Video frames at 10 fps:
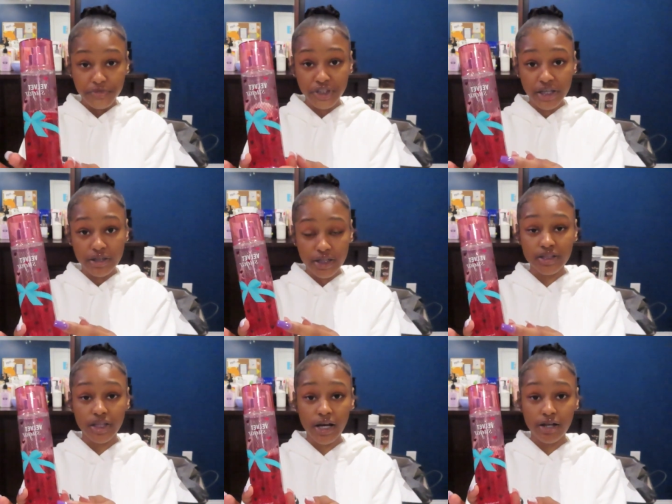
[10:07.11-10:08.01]
yeah,
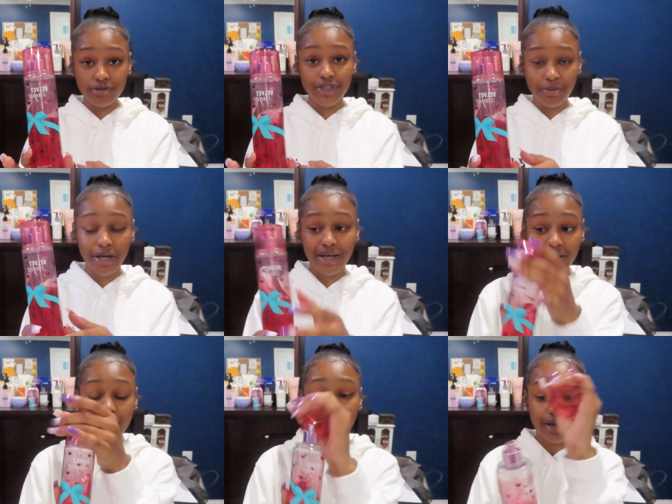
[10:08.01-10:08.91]
that's why I gotta do shit my
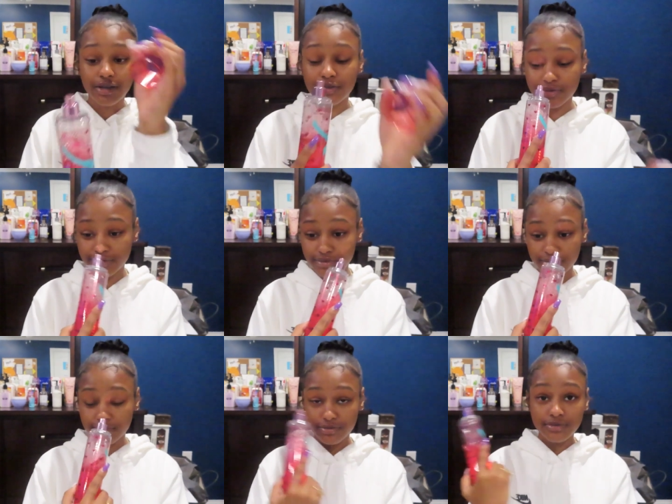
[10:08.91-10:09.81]
head, yeah.
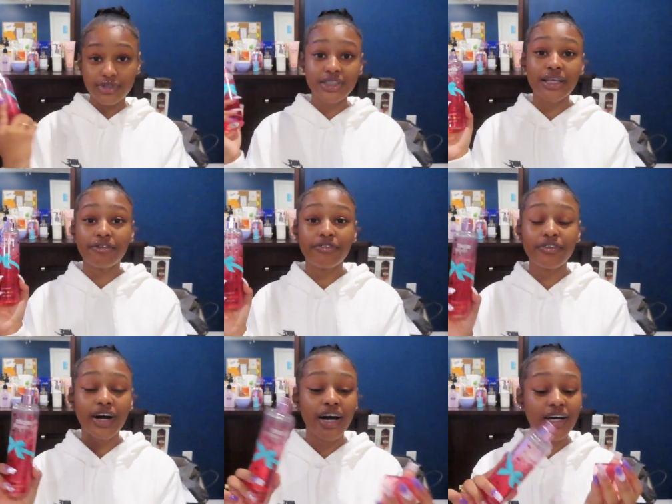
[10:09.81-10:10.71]
It's that
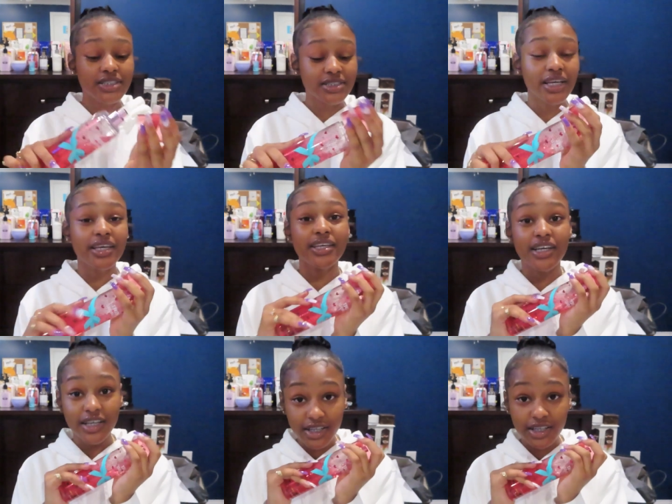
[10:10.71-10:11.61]
fire, it's that,
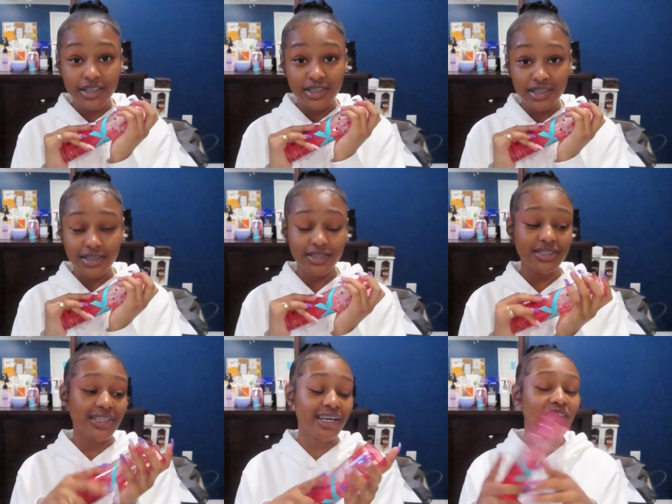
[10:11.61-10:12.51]
yeah.
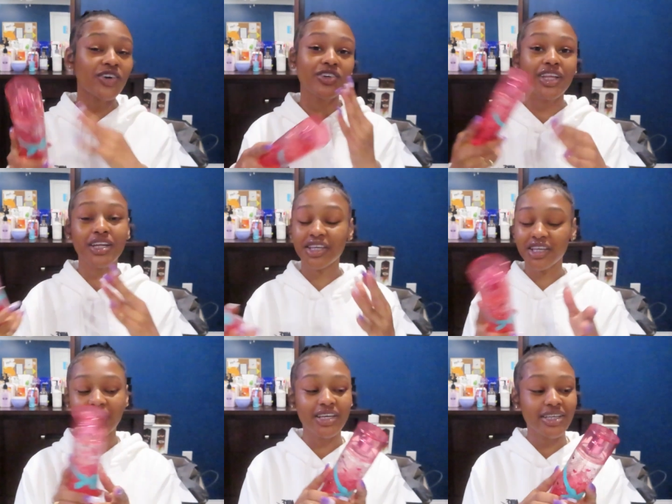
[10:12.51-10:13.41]
It's that whole lot of
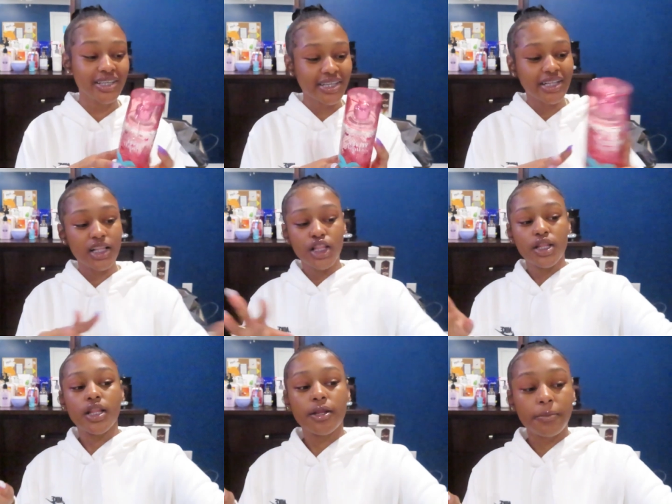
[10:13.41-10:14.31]
yeah.
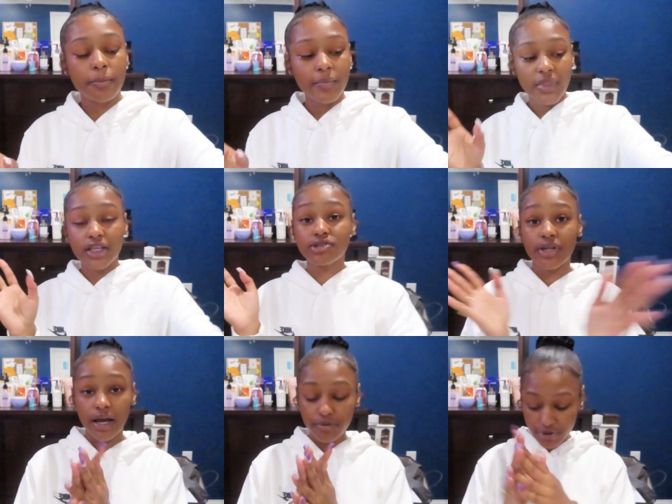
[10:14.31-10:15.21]
So
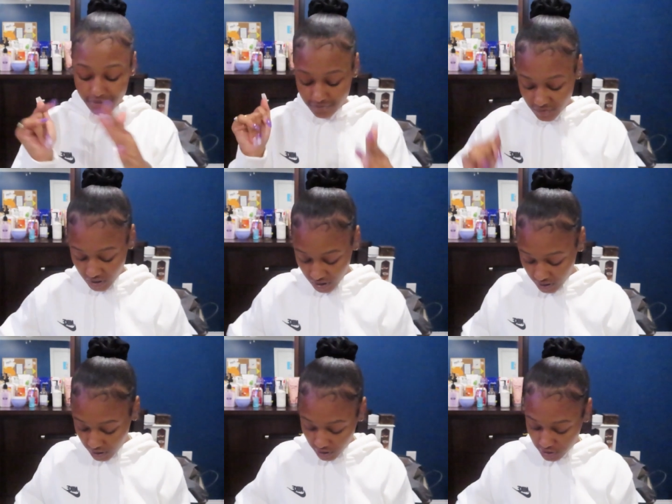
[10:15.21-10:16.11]
that one. And
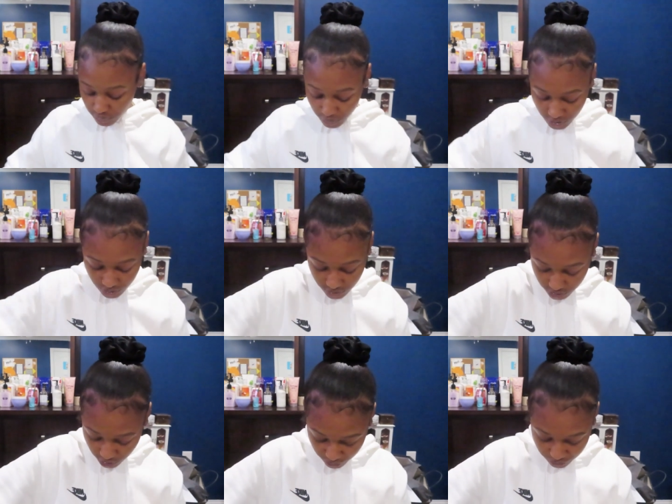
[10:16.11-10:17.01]
then these
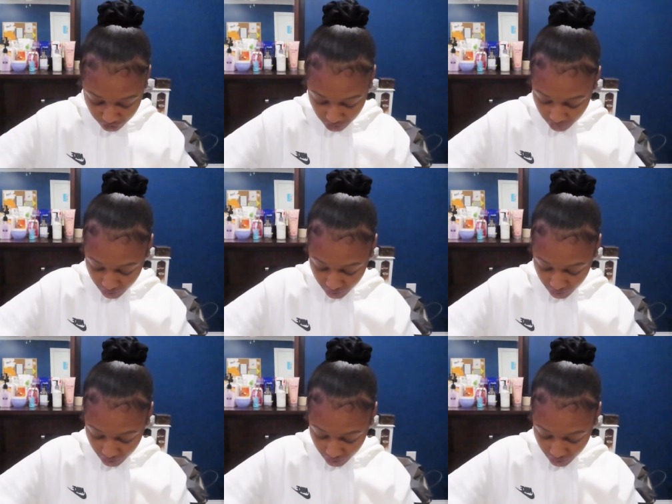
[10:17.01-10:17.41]
ones are from